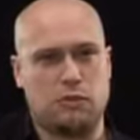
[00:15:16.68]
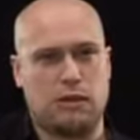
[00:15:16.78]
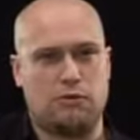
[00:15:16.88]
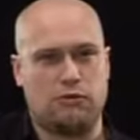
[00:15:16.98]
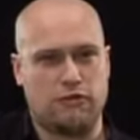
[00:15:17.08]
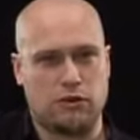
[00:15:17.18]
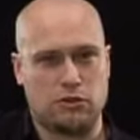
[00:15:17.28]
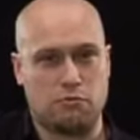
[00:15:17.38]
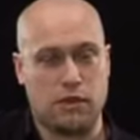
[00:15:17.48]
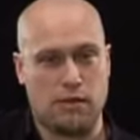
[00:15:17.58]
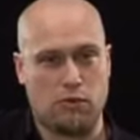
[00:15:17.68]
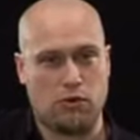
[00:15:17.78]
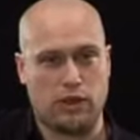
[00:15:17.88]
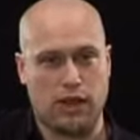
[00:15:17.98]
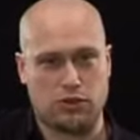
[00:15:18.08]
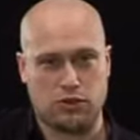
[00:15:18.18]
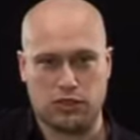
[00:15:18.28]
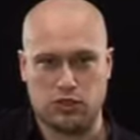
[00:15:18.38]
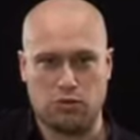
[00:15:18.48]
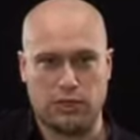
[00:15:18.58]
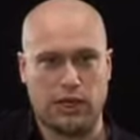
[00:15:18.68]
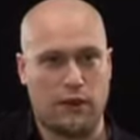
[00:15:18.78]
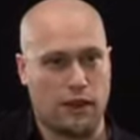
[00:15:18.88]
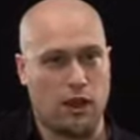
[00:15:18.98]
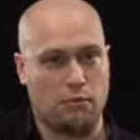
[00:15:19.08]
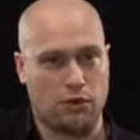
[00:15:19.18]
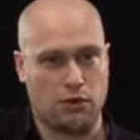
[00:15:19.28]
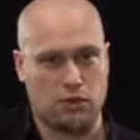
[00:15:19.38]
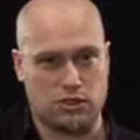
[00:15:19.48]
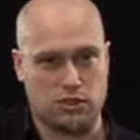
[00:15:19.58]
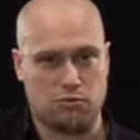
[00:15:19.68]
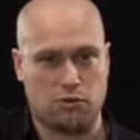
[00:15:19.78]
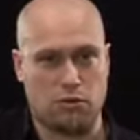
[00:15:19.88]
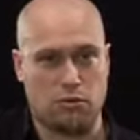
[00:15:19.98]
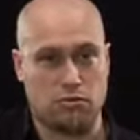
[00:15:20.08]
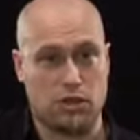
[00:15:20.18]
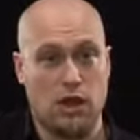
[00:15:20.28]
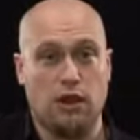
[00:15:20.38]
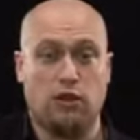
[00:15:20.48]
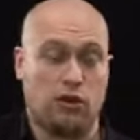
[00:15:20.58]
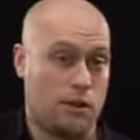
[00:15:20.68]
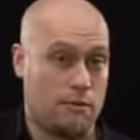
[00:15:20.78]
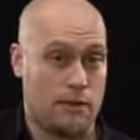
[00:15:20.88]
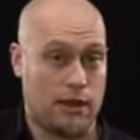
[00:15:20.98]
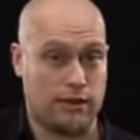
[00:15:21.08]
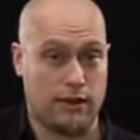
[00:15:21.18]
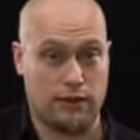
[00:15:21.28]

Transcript: people feels a bit more natural. It's normally going up that causes the problems, not coming back down